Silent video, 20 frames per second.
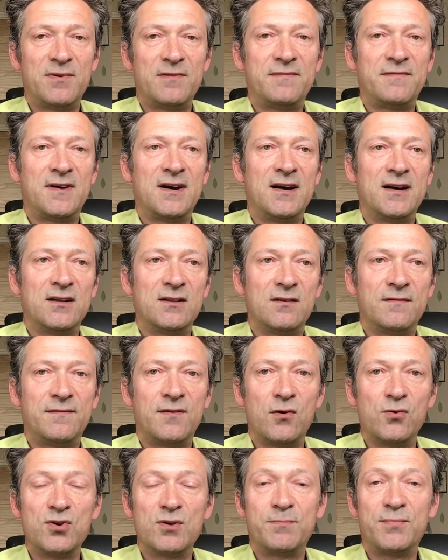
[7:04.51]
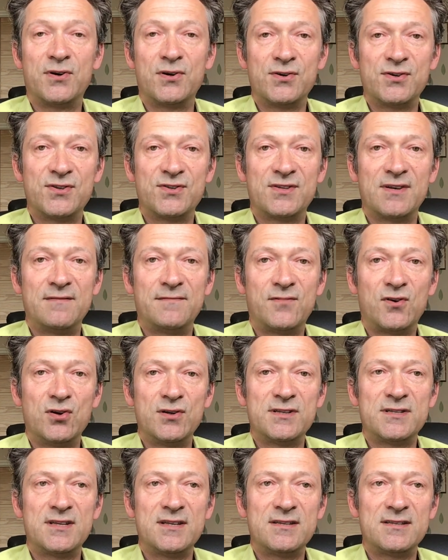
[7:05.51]
file of all your purchase
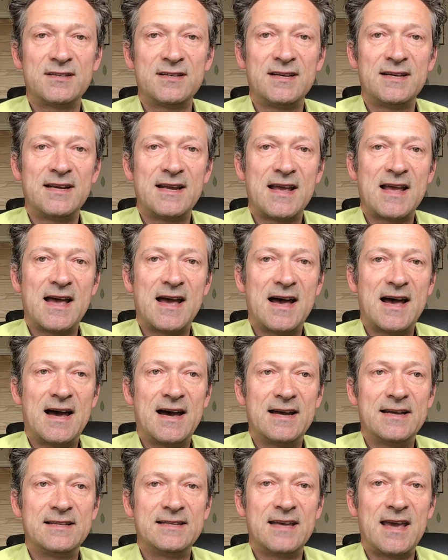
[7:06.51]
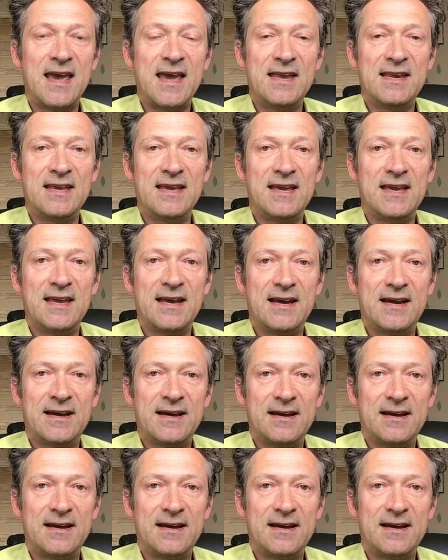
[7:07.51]
invoices and any